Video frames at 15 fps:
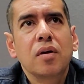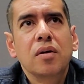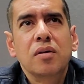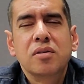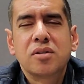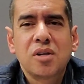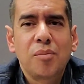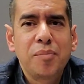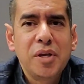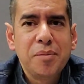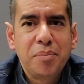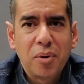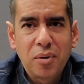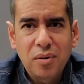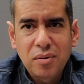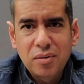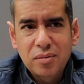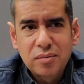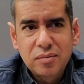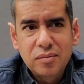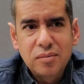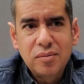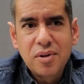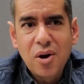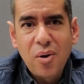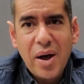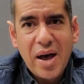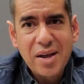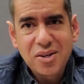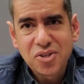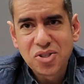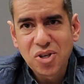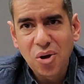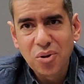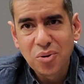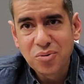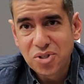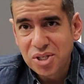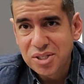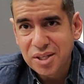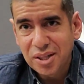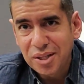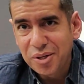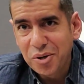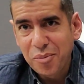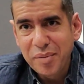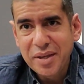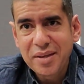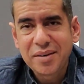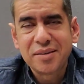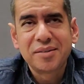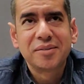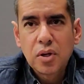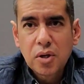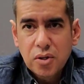Some people know how to solo just a little bit.